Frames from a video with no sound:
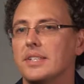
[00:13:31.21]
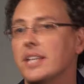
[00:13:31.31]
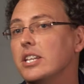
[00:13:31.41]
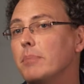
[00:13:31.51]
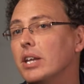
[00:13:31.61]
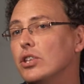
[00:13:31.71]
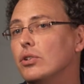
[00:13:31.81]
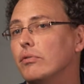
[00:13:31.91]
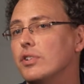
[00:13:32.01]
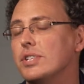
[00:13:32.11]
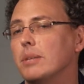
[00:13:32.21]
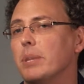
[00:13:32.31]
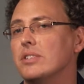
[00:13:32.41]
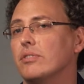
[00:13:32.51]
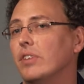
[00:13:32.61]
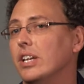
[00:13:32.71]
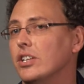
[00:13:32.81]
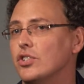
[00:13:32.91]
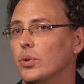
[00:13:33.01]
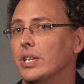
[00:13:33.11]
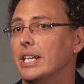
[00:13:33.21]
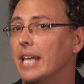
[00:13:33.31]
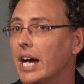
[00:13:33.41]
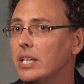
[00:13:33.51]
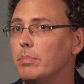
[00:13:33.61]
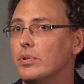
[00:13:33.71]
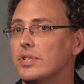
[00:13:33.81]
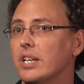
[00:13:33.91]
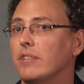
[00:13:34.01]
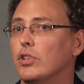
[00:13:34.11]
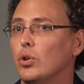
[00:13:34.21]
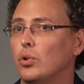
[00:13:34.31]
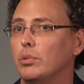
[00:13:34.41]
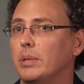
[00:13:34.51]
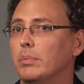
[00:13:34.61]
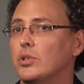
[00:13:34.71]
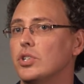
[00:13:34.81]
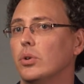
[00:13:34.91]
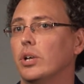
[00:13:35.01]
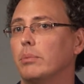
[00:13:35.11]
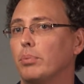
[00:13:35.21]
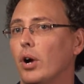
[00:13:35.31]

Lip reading: A study by the University of Pennsylvania showed that 90% of the older people shown on